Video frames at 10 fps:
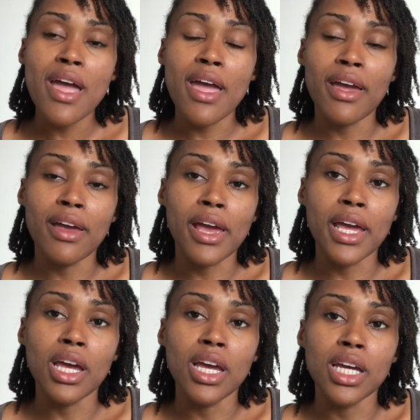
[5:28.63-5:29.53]

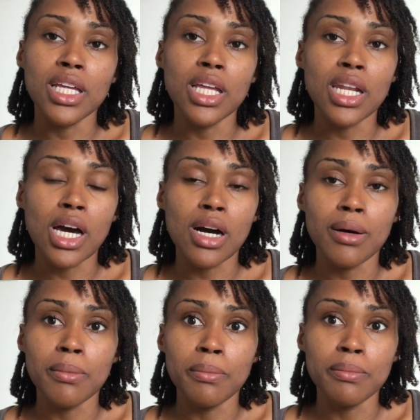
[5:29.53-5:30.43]
and
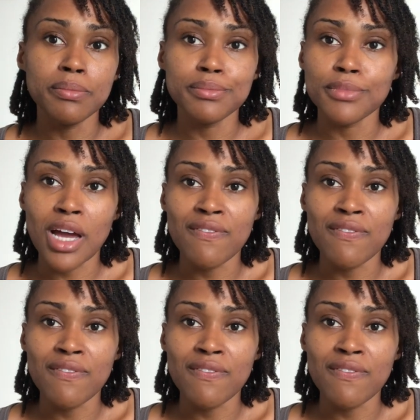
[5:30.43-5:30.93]
I